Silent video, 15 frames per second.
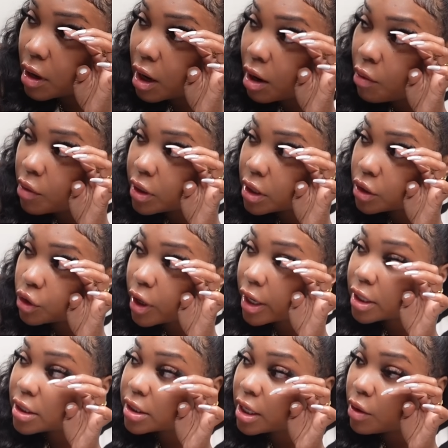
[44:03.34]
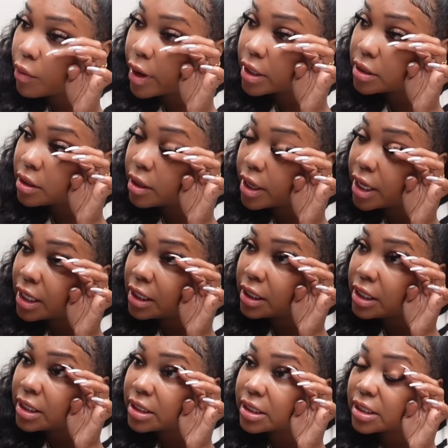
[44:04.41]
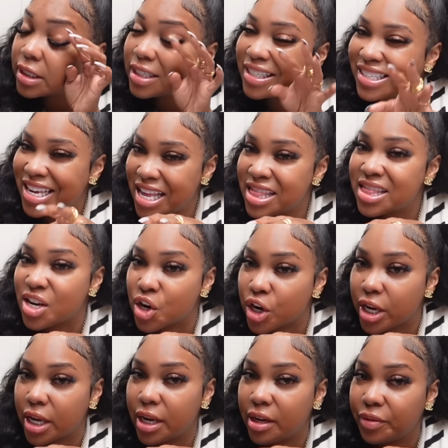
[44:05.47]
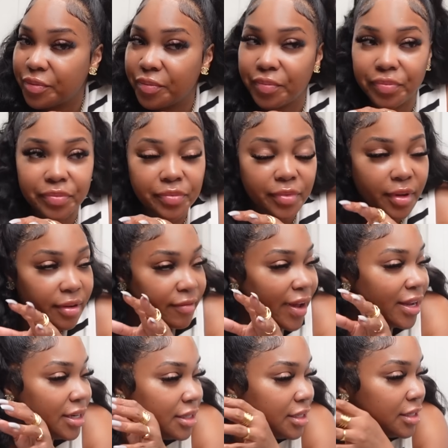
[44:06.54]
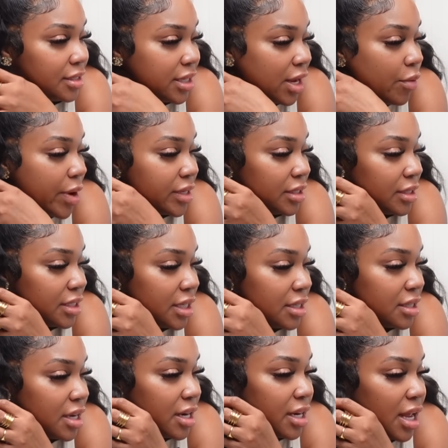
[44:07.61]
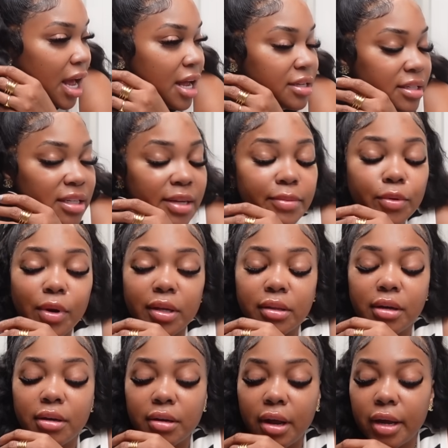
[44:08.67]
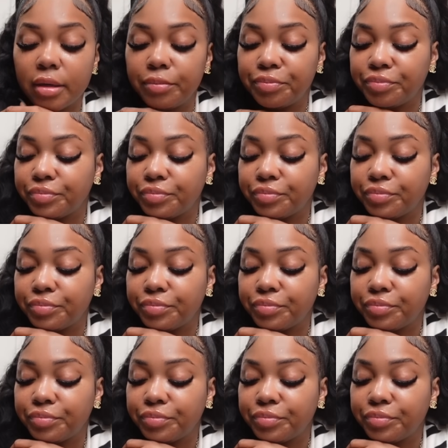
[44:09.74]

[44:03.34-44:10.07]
I want to try to stay awake till at least 10.30. If I can stay awake till 10.30, I'll sleep throughout the whole night.